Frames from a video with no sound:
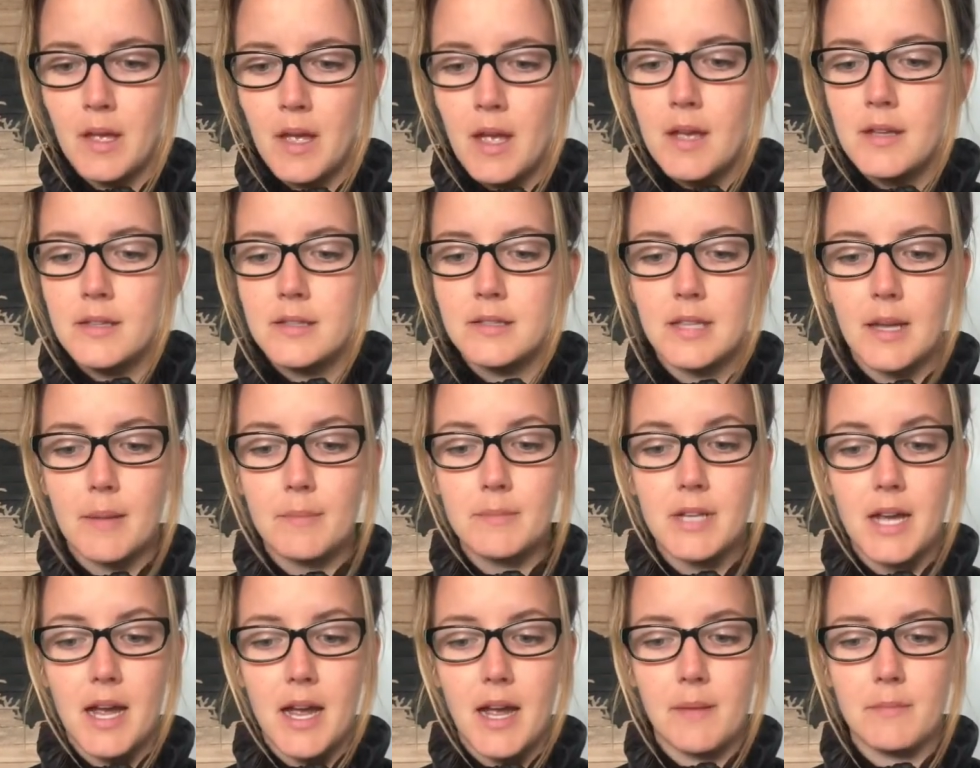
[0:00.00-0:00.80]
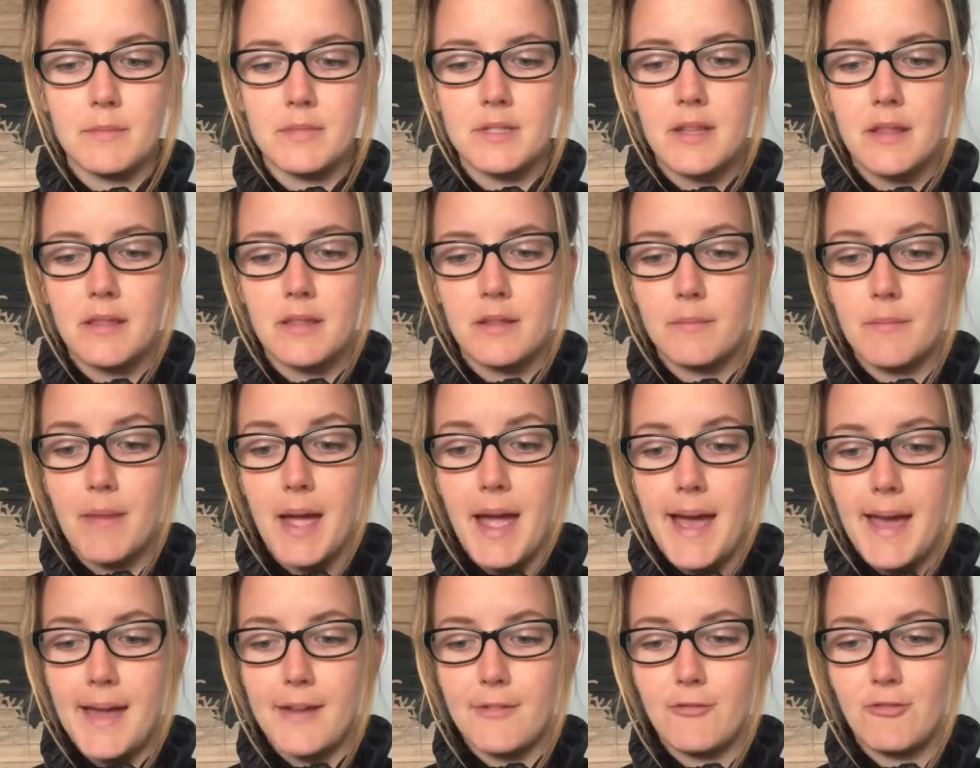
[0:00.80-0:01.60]
Sometimes the
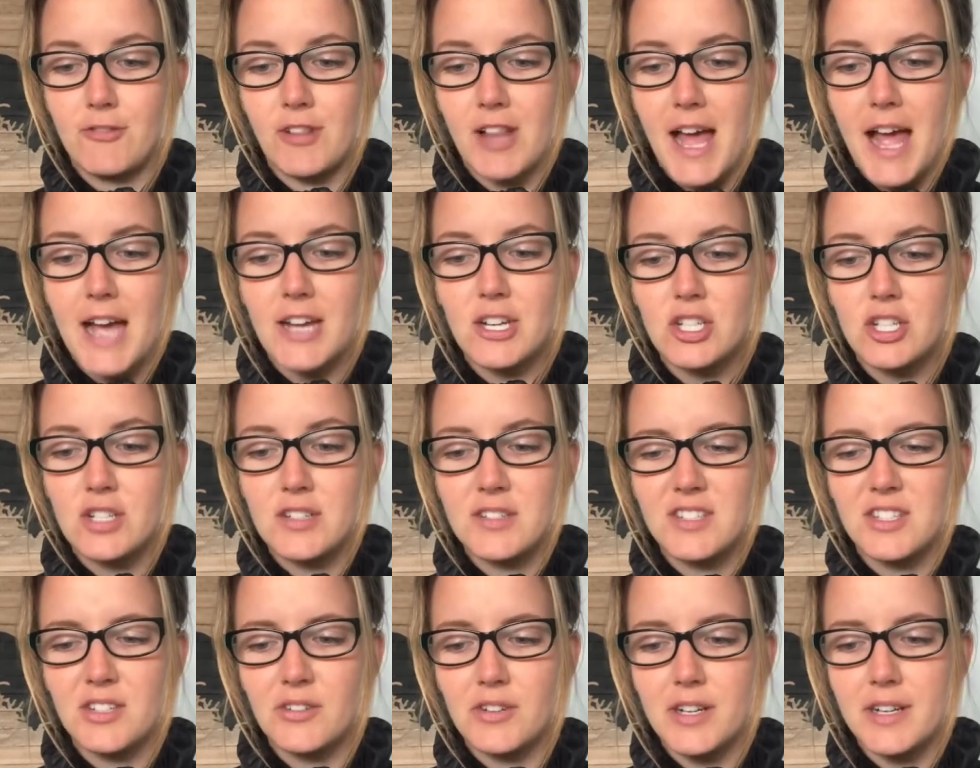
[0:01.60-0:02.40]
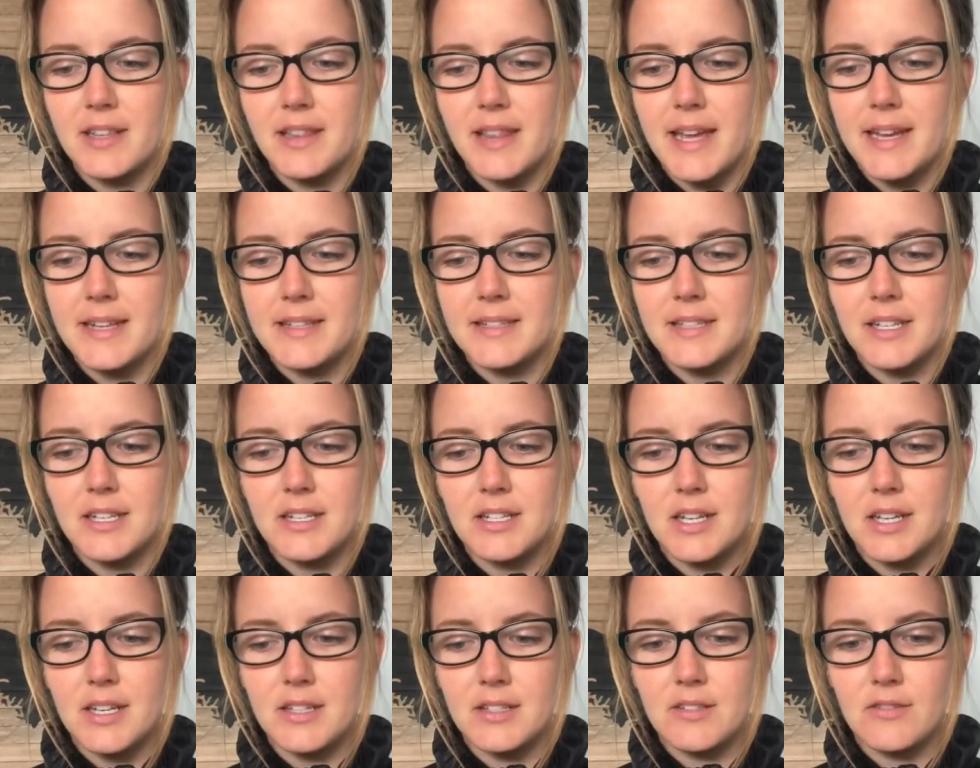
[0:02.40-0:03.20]
man flashed searing lights into
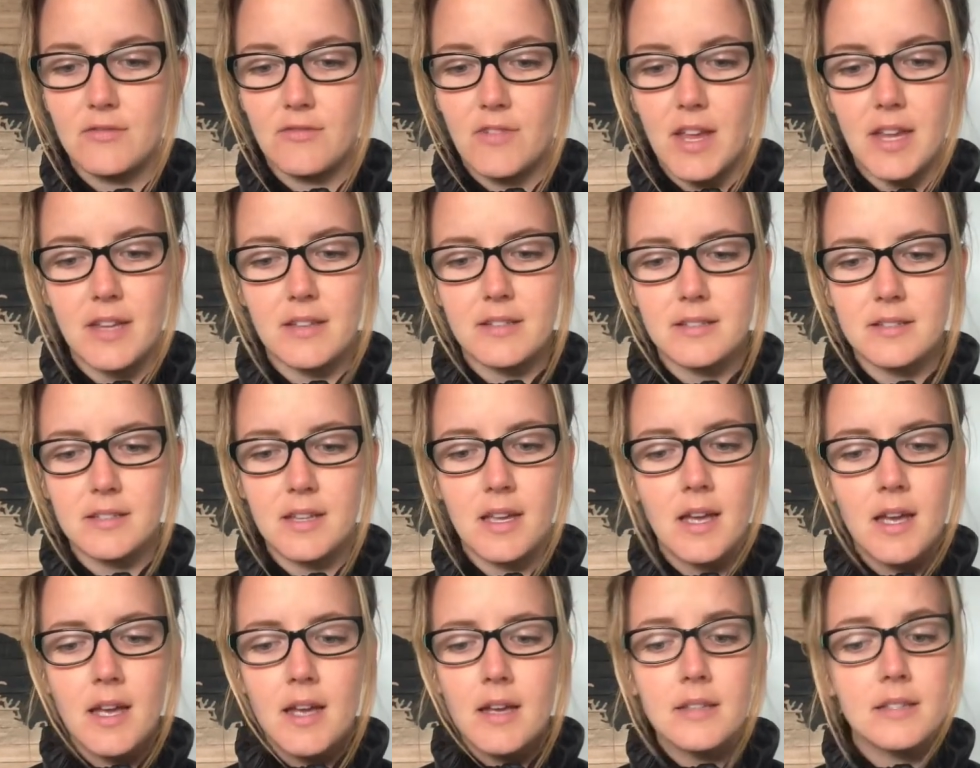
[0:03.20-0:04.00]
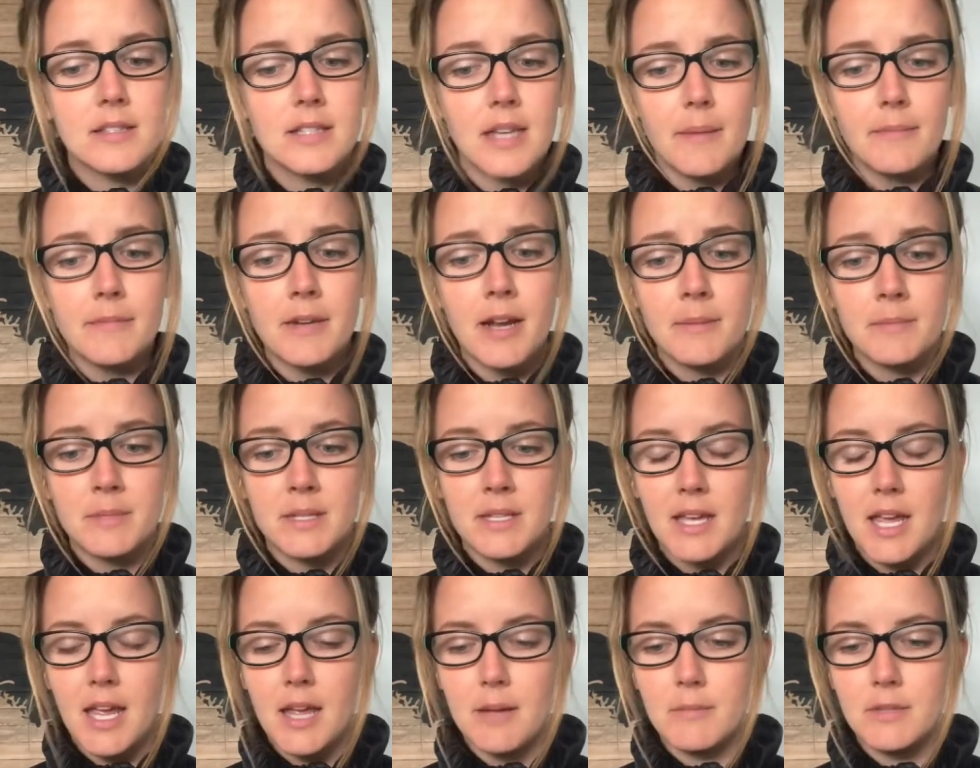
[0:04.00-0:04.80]
his face. Sometimes he
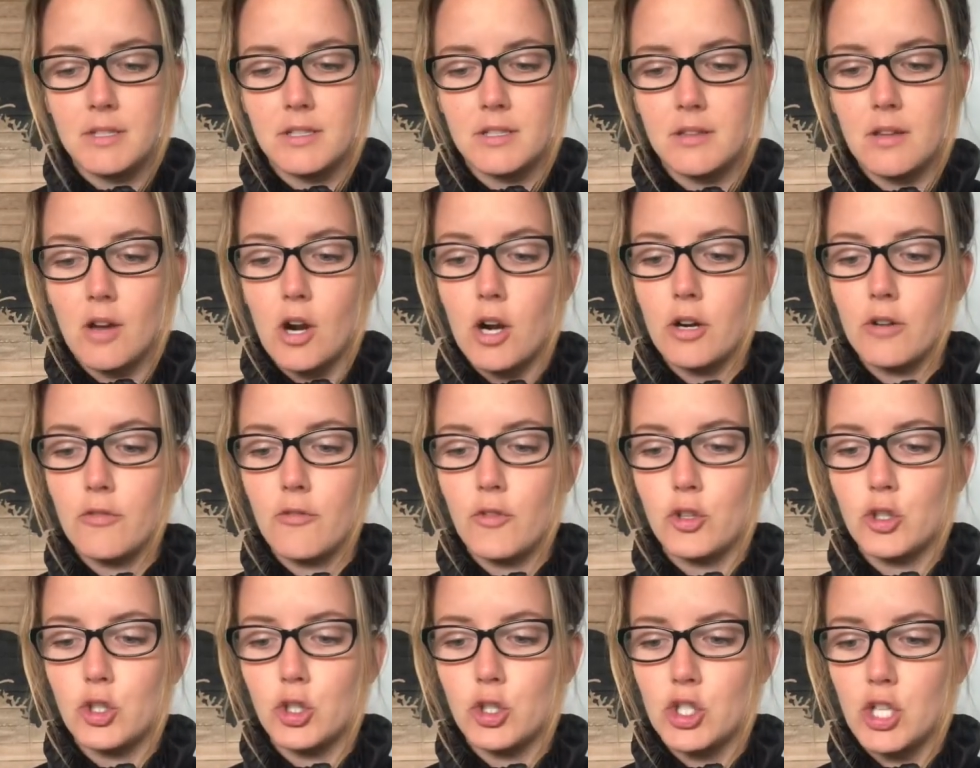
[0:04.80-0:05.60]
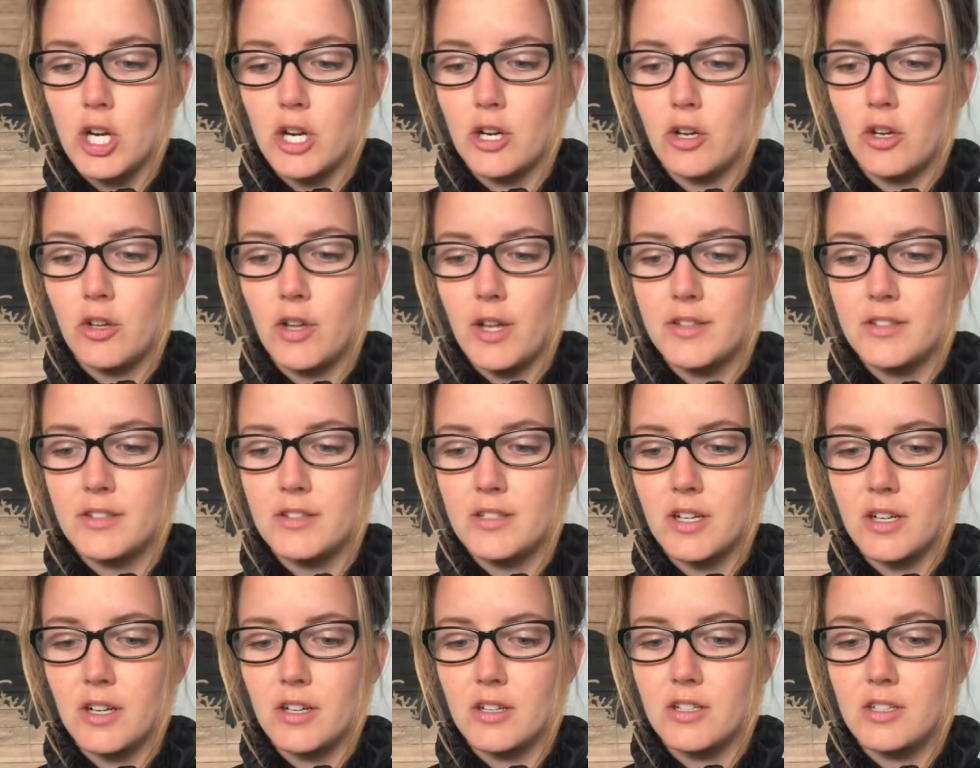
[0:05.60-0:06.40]
came into the artificial jungle and
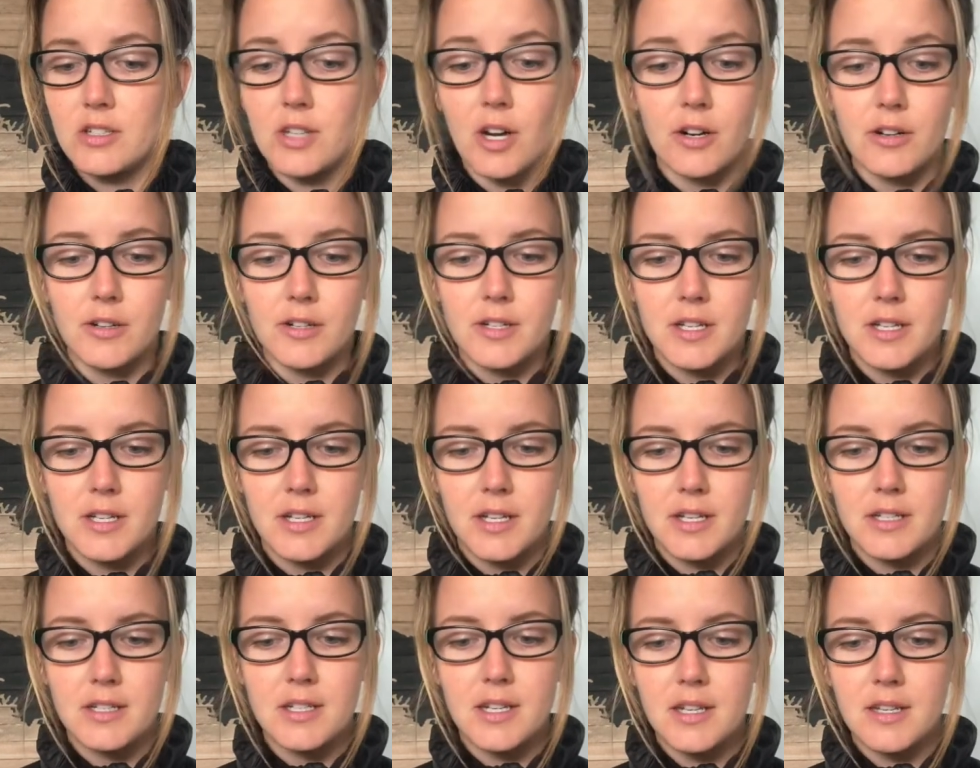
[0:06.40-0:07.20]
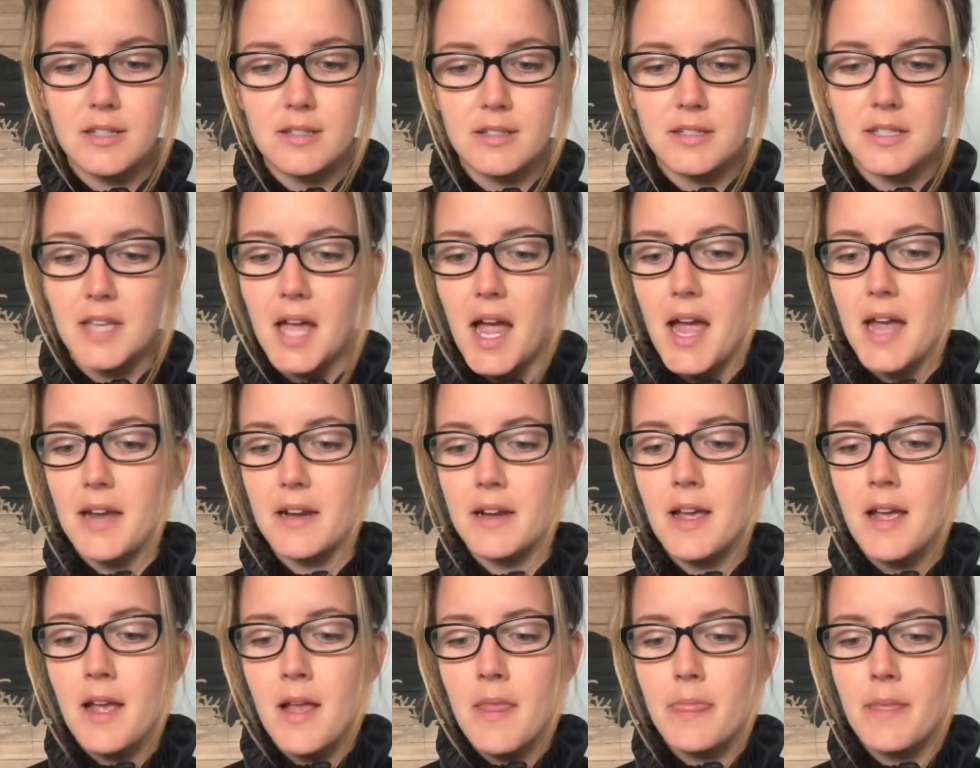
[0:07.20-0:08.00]
stuck a dart into his side
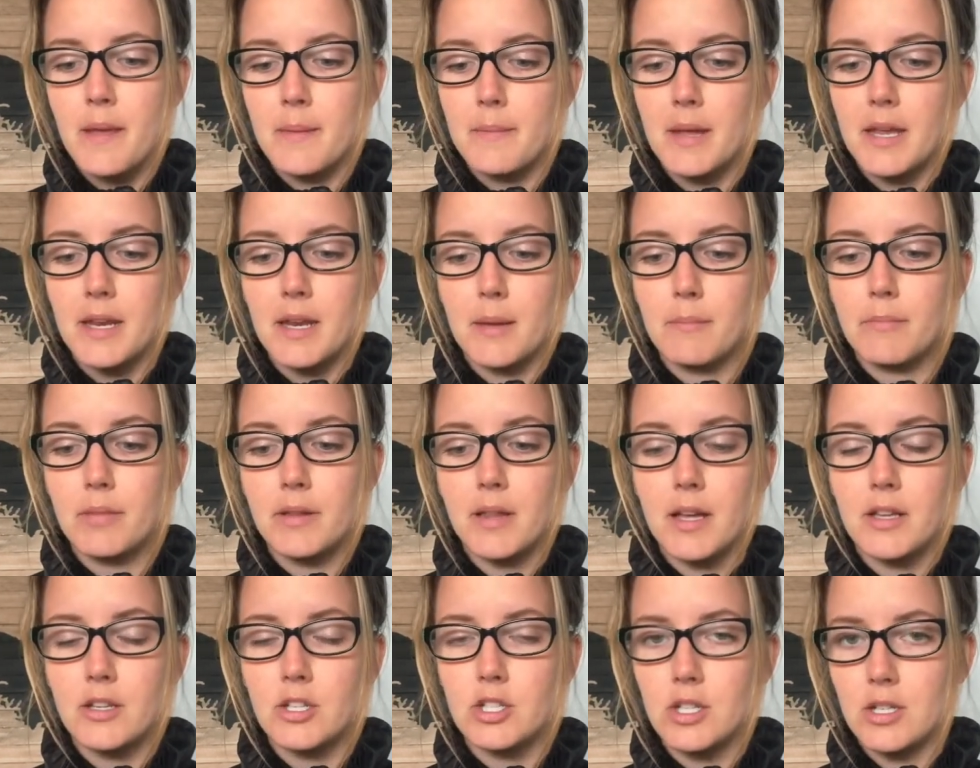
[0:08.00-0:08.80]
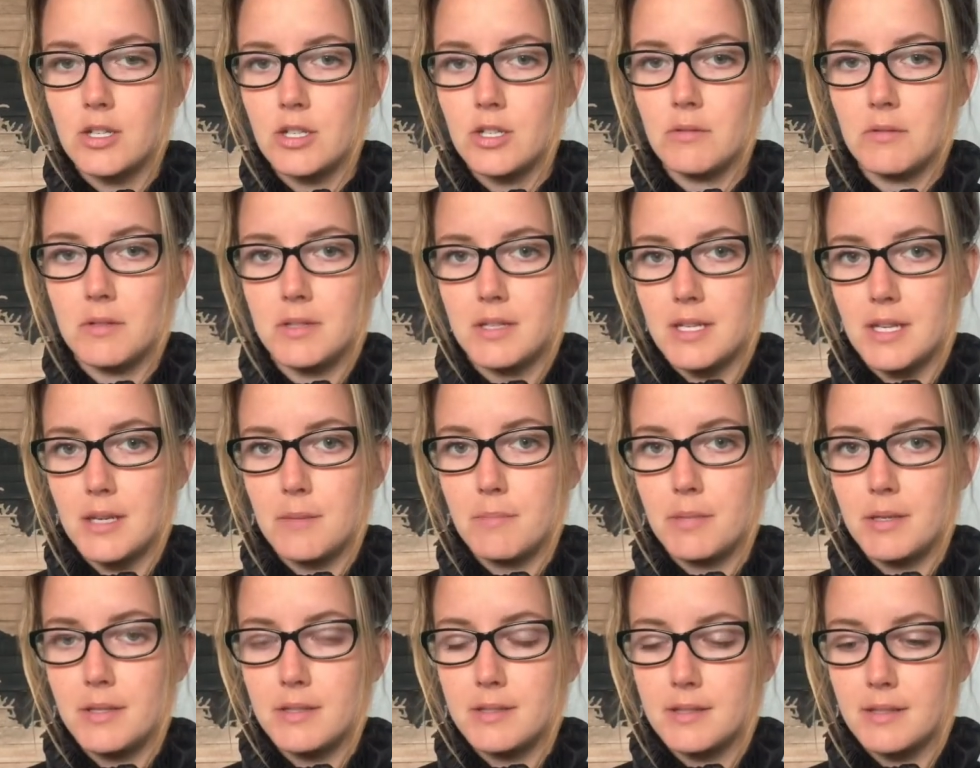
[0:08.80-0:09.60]
that made him plunge into a deep
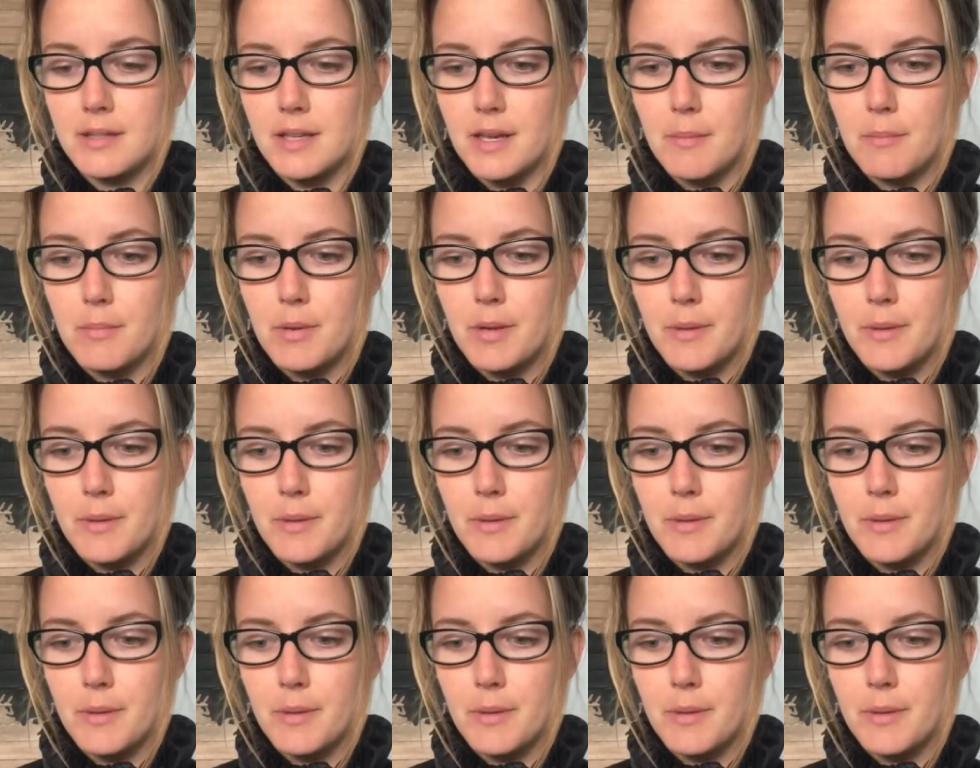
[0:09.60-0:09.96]
sleep.